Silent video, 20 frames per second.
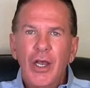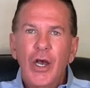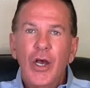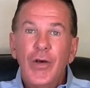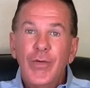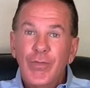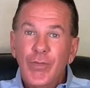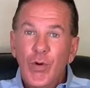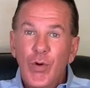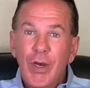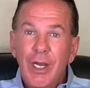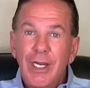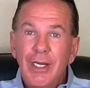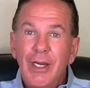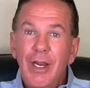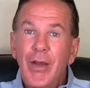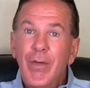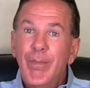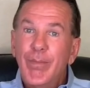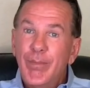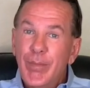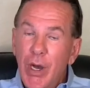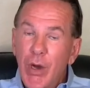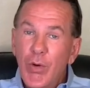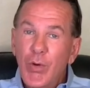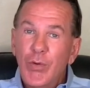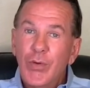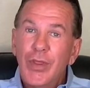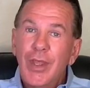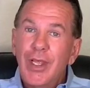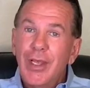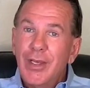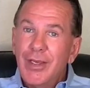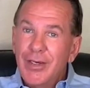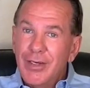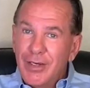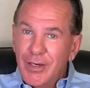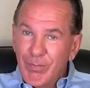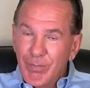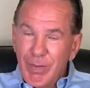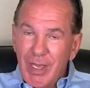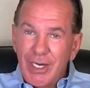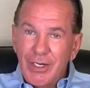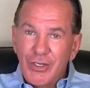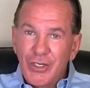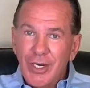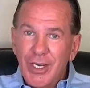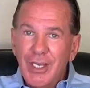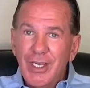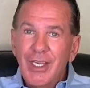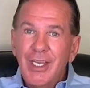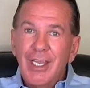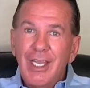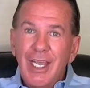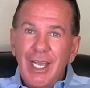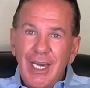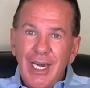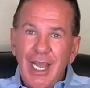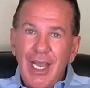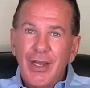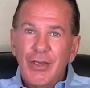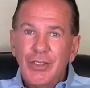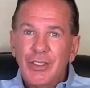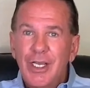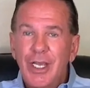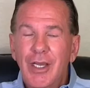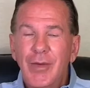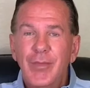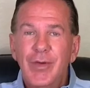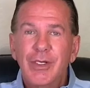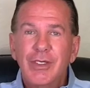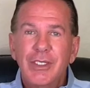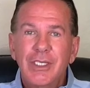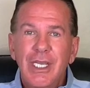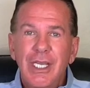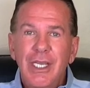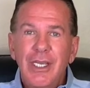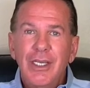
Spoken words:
avoid both dementia and Alzheimer's.